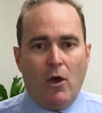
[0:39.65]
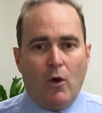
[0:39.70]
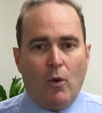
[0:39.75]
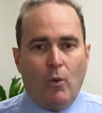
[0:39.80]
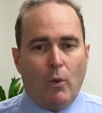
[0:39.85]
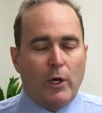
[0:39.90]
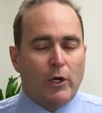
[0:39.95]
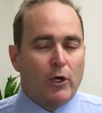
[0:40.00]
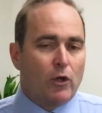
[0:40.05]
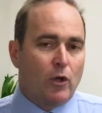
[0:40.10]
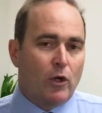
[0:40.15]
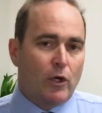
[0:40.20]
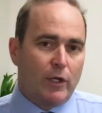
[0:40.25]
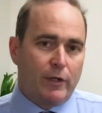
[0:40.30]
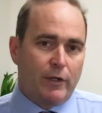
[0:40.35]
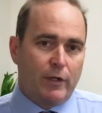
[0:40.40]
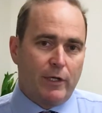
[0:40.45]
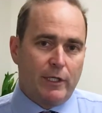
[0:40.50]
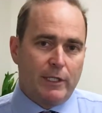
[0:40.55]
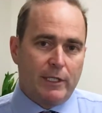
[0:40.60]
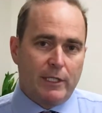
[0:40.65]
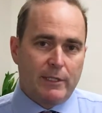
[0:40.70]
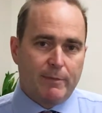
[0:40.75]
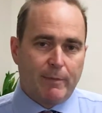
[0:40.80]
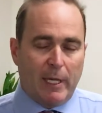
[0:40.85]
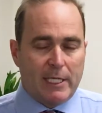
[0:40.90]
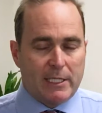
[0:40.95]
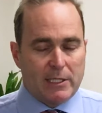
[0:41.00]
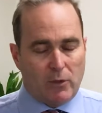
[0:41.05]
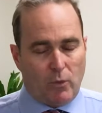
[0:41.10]
when you look at the
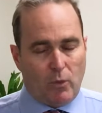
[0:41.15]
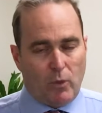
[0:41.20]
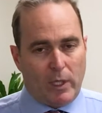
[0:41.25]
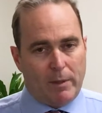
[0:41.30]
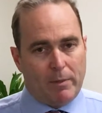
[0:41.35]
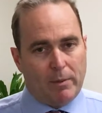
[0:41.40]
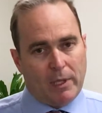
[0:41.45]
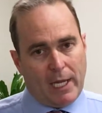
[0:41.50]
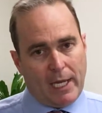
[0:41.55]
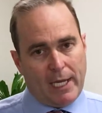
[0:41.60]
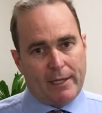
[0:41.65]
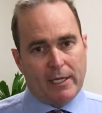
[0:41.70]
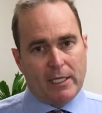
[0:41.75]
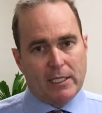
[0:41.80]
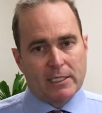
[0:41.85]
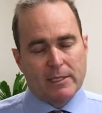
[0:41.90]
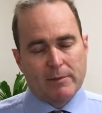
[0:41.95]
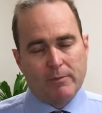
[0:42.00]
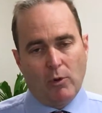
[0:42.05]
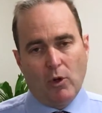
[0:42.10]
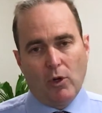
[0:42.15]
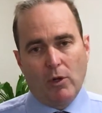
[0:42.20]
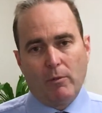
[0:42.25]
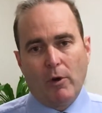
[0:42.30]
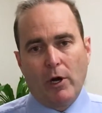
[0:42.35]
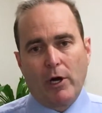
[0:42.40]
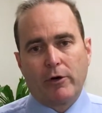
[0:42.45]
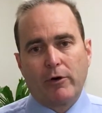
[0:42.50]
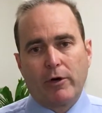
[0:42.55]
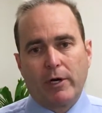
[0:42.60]
space that we play in, that small and
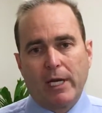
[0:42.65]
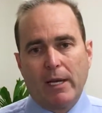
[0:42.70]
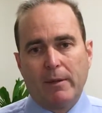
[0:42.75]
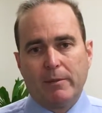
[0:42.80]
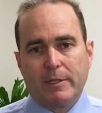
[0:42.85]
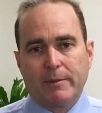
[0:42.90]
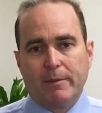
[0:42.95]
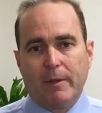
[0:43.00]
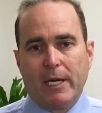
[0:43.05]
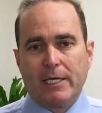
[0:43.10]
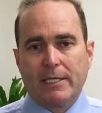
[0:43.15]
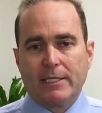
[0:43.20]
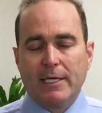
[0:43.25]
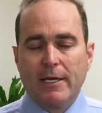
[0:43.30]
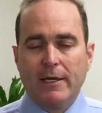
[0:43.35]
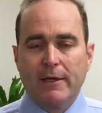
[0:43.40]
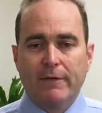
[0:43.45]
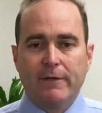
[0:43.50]
micro cap space,